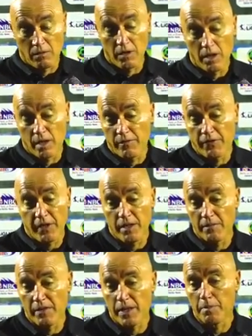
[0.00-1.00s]
I'm
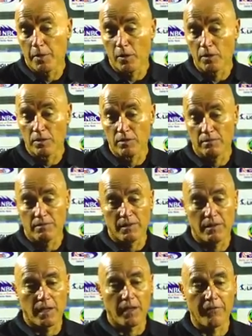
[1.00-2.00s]
feeling very proud.
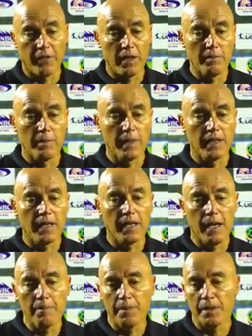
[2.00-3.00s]
I'm feeling very
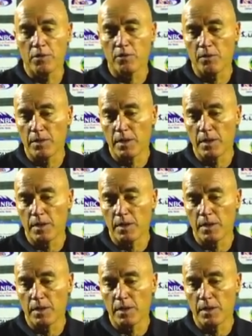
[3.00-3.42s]
happy to